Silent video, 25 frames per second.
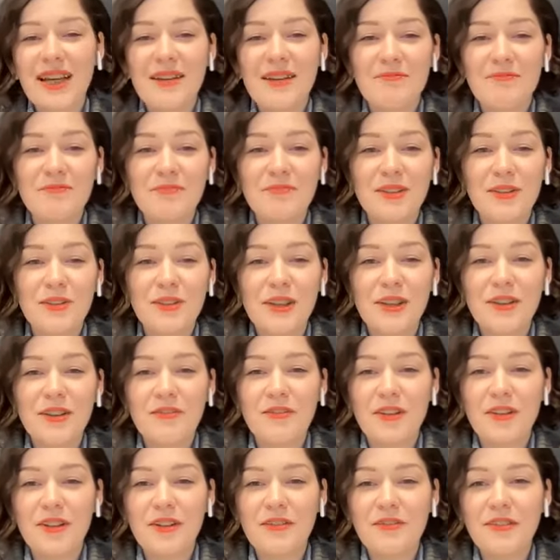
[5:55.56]
yeah, looking
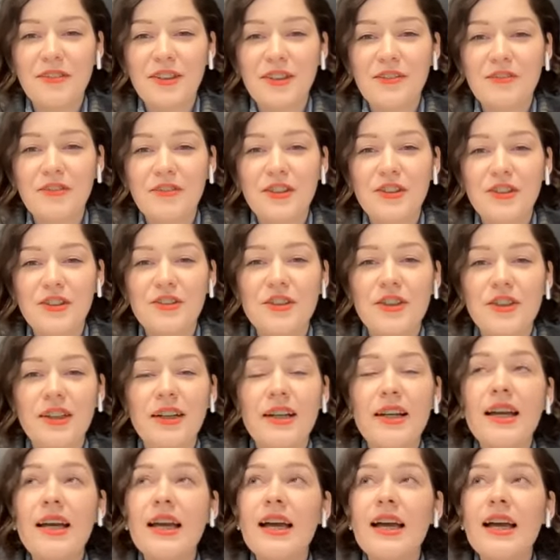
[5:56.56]
forward for the future.